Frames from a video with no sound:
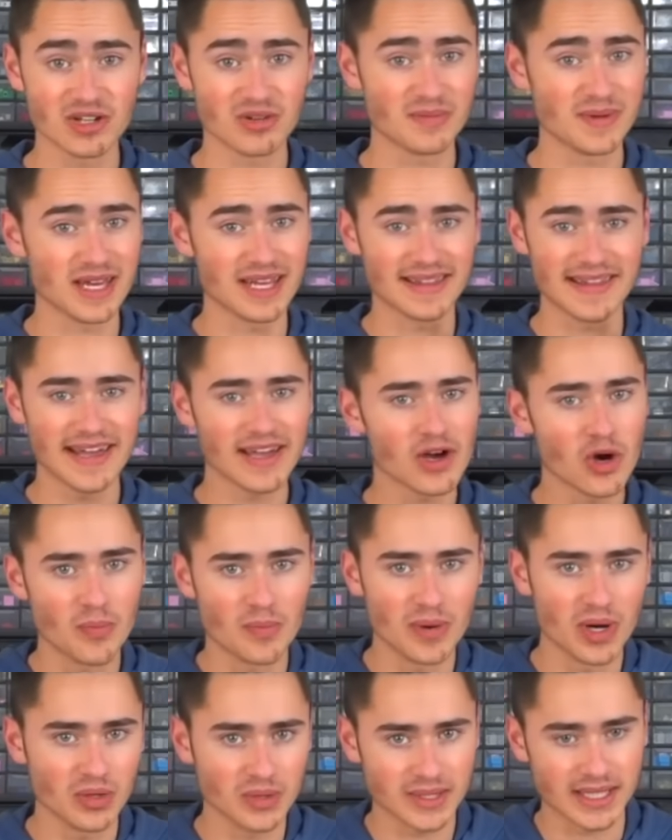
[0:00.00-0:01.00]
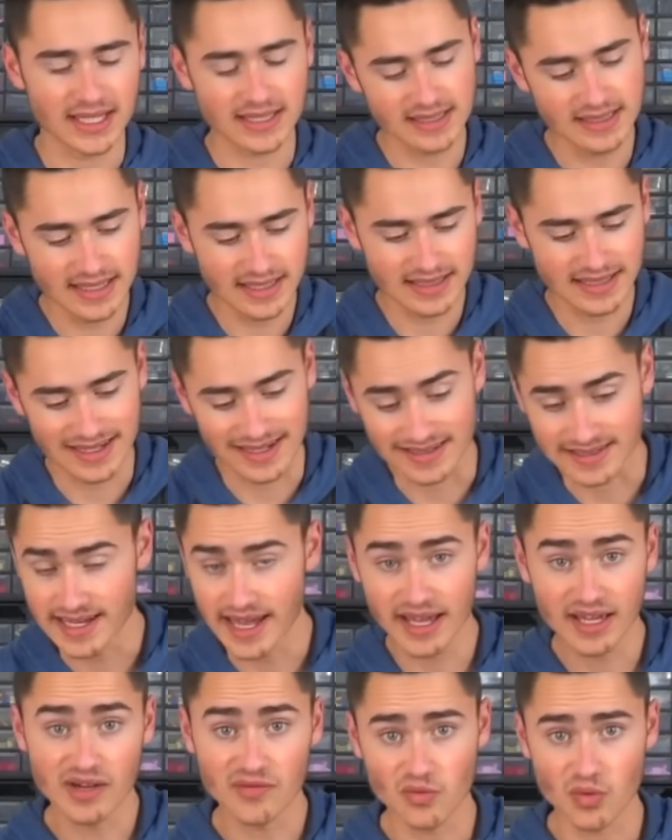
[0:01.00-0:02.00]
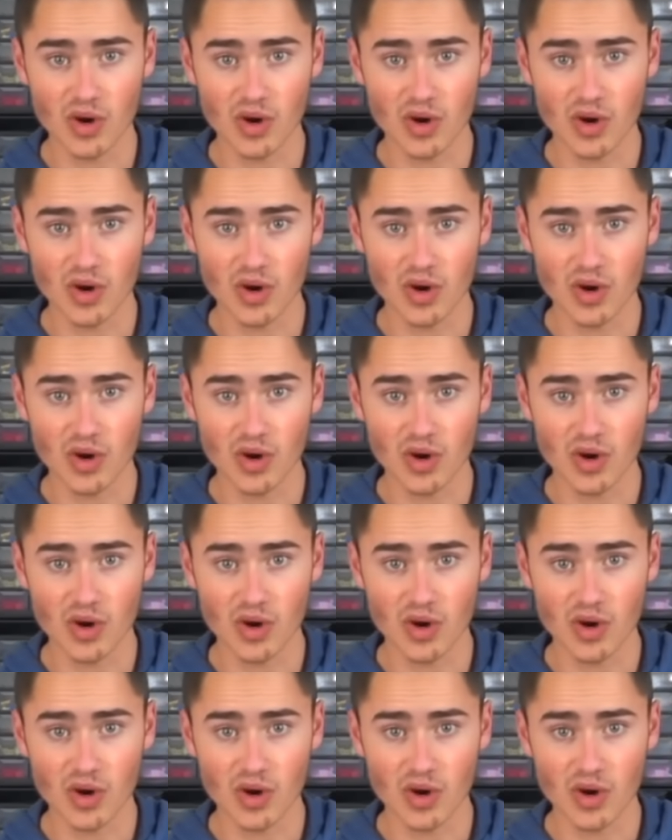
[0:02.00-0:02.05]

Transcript: it'll be a LEGO boat that sits in a tank of